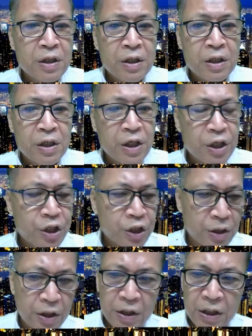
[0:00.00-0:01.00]
Kitchen,
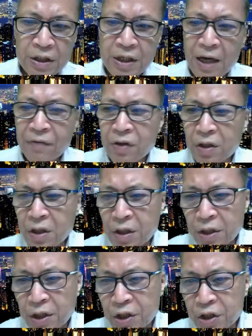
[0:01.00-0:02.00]
the design of the
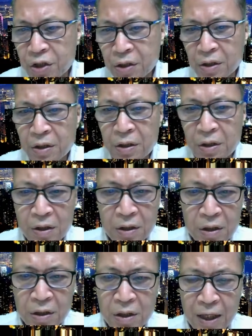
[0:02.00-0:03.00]
kitchen
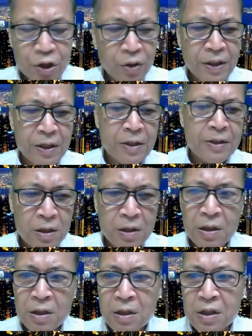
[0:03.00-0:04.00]
actually is
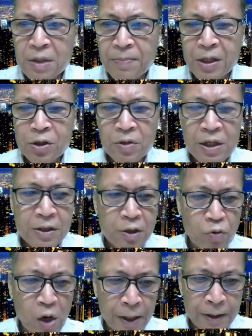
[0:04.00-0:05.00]
a specialist
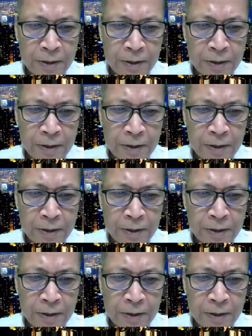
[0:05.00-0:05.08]
work.